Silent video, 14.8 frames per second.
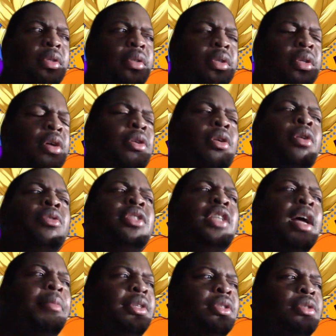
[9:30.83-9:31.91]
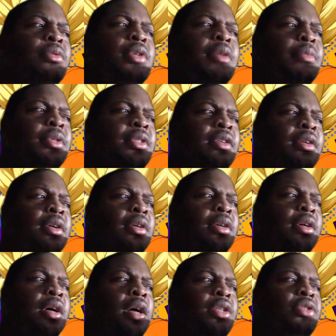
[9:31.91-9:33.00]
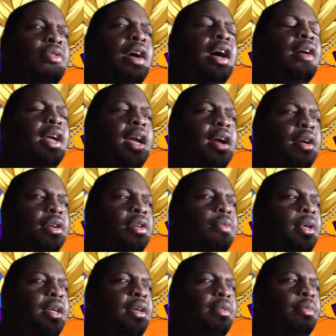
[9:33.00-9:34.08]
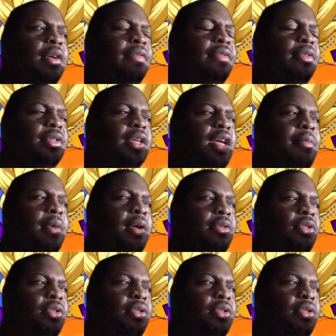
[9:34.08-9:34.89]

No, no, no, Zamasu, he was a, a trial character when, the, when it first came out.